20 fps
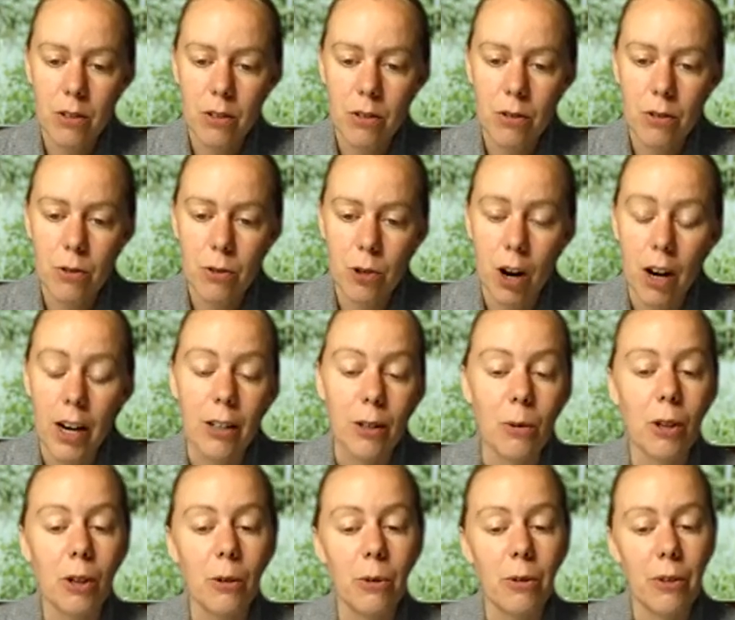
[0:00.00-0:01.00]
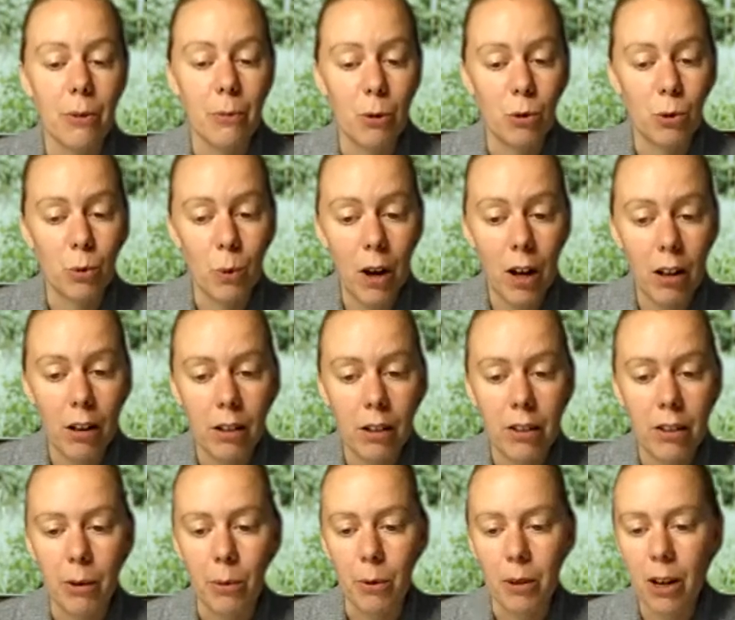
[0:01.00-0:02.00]
trying to work with them as well
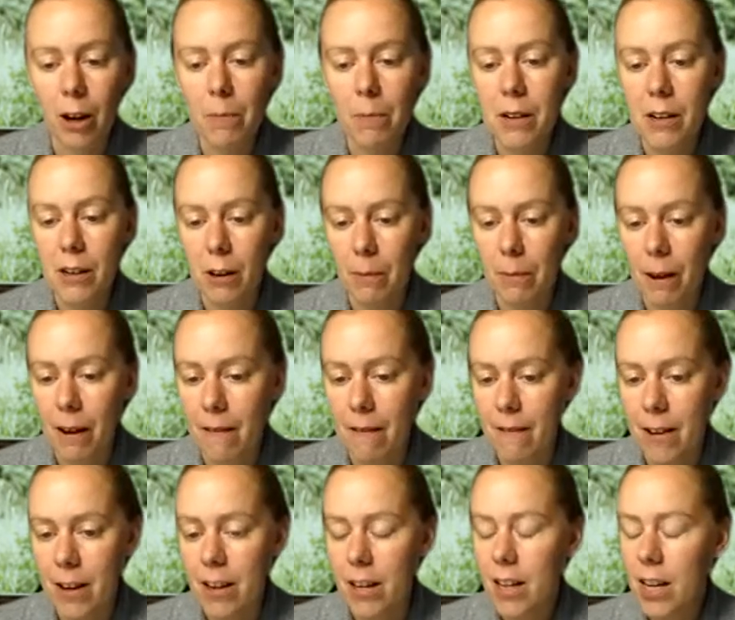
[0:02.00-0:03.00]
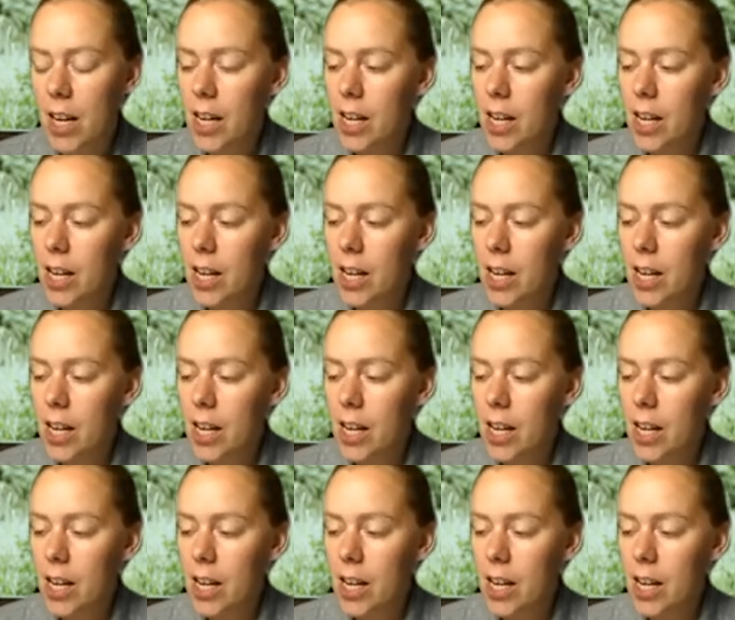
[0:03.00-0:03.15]
that would not be in our benefit.